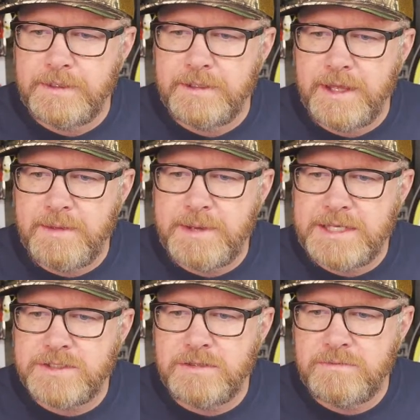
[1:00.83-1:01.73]
hey,
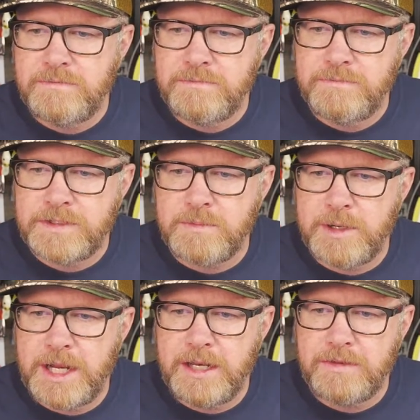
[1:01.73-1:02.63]
Mason, Fisherman
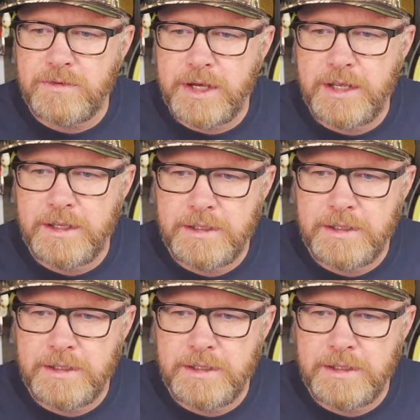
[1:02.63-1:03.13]
83